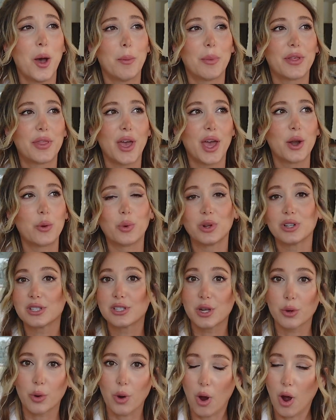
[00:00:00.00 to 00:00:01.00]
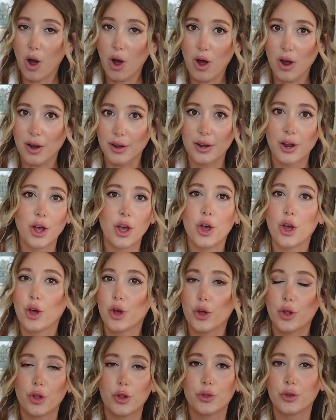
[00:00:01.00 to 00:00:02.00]
But then once they were on,
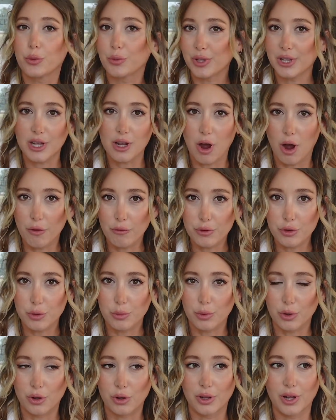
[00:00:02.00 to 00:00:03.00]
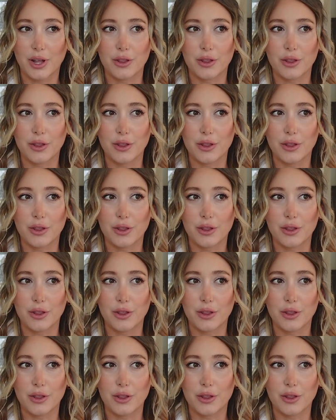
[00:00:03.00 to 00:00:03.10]
they're really comfortable